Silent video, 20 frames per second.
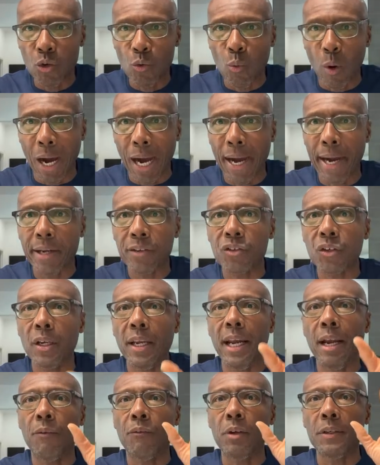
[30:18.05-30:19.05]
watch,
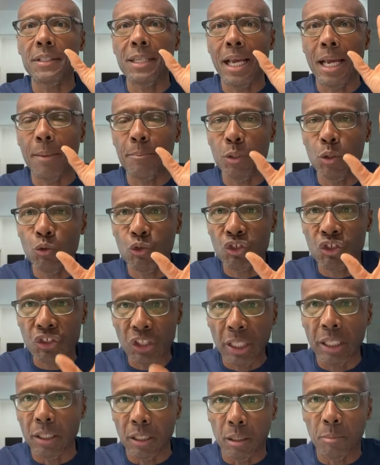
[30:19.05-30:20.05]
every time you
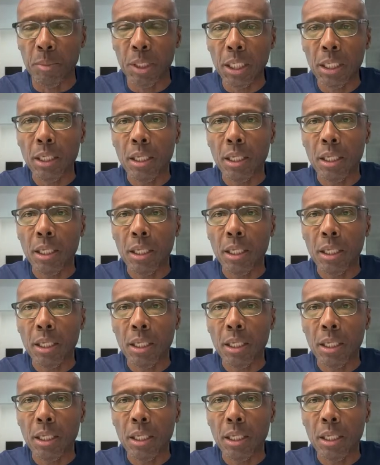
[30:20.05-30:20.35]
see them,